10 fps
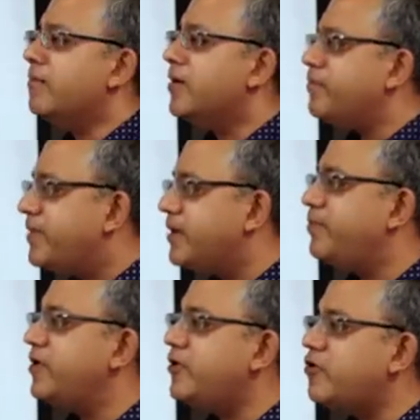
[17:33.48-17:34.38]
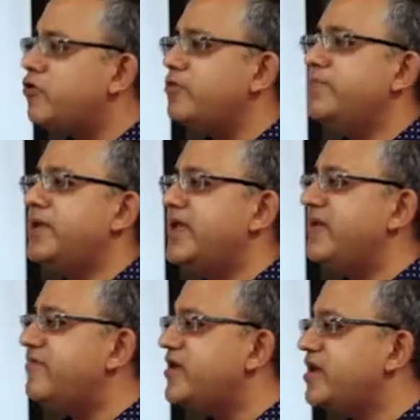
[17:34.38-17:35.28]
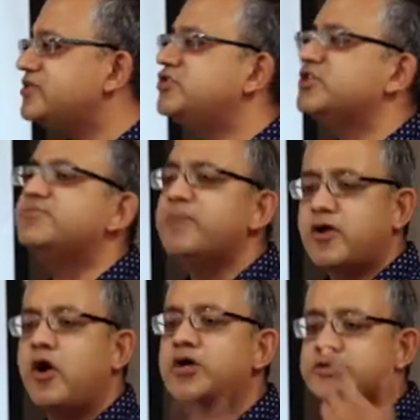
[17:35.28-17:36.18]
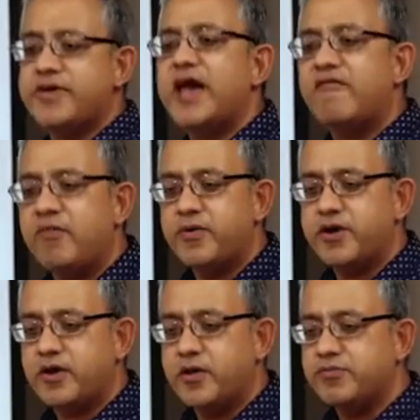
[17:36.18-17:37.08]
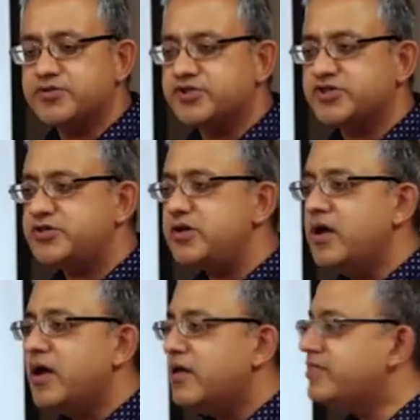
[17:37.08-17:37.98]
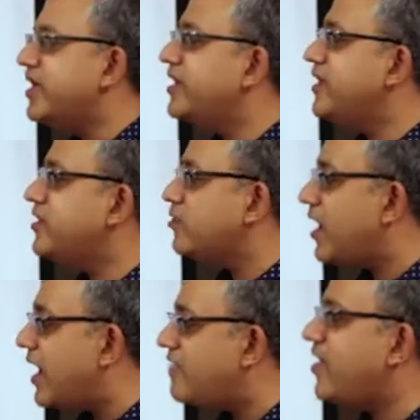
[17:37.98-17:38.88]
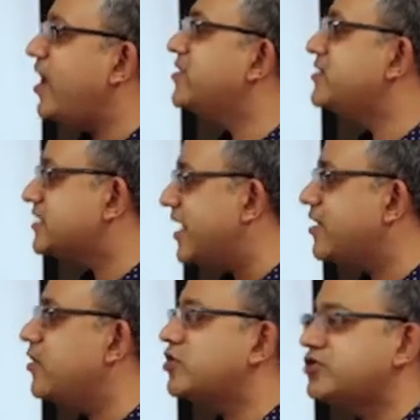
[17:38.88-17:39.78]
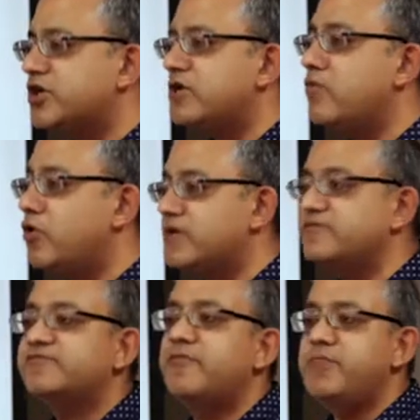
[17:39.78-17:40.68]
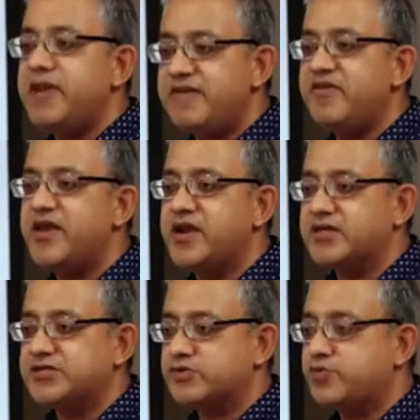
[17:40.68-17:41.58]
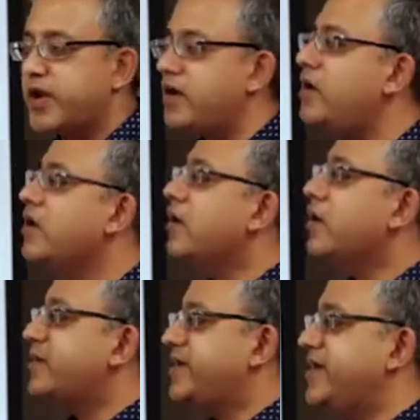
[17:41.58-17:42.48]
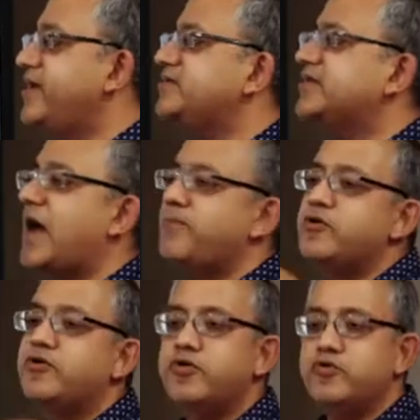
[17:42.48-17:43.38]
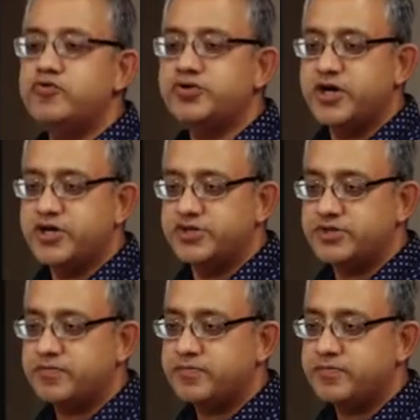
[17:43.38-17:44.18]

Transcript: but people don't believe in us just because we have a particular position. They need to have other psychological motives for believing in us as well. Kings happen to use religion.